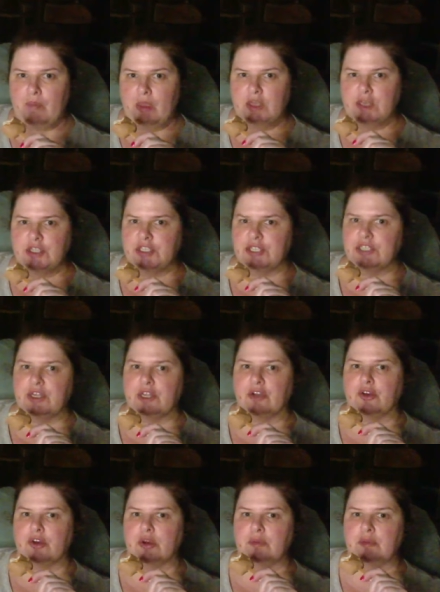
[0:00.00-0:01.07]
She's not
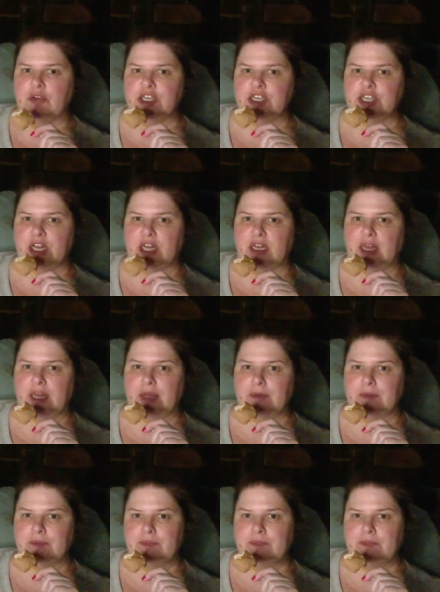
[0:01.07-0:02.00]
going to appreciate that.